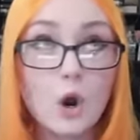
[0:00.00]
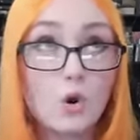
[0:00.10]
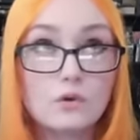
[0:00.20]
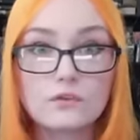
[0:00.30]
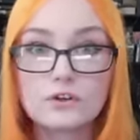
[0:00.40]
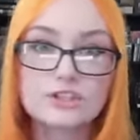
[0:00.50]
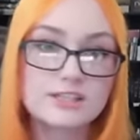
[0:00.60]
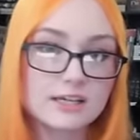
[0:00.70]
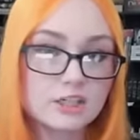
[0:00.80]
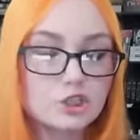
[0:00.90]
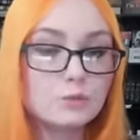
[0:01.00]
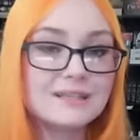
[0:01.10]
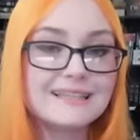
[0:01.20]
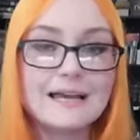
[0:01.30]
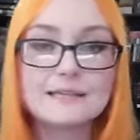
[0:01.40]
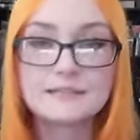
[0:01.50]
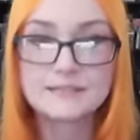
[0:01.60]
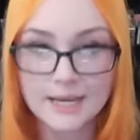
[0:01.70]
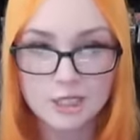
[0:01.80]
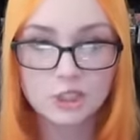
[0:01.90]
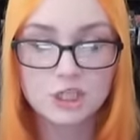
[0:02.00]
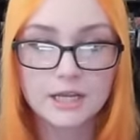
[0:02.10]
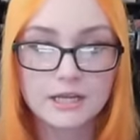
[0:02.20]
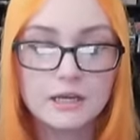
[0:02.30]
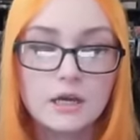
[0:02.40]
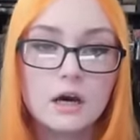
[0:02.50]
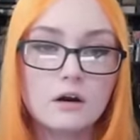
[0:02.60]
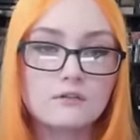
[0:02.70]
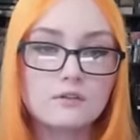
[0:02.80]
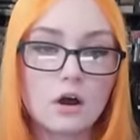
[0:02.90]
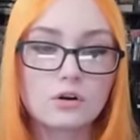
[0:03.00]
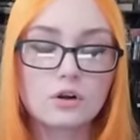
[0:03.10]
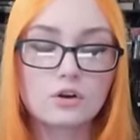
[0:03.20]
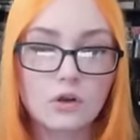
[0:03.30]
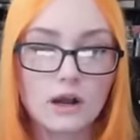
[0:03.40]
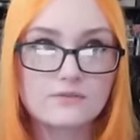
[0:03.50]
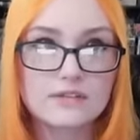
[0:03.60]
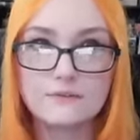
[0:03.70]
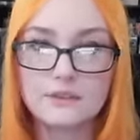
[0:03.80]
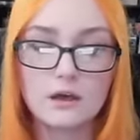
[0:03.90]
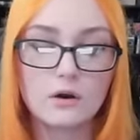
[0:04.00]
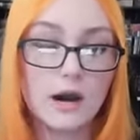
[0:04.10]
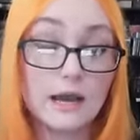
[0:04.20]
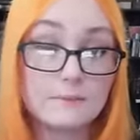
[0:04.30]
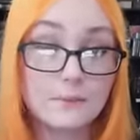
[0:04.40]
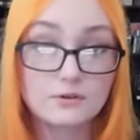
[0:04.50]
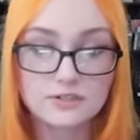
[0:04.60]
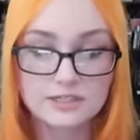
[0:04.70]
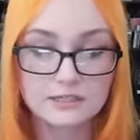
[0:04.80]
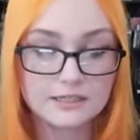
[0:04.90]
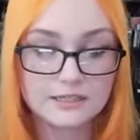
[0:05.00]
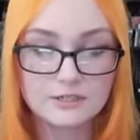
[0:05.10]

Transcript: over sexualization of Lara Croft, even though I personally do